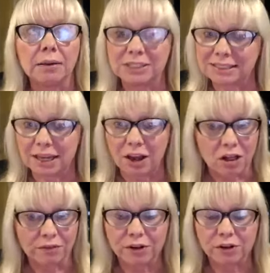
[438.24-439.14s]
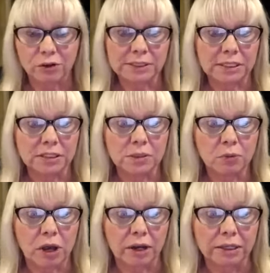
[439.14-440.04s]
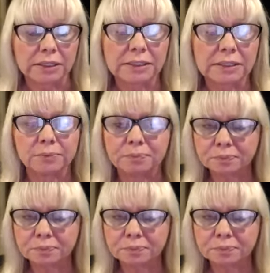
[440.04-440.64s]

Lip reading: just like all of our other Scentsy products.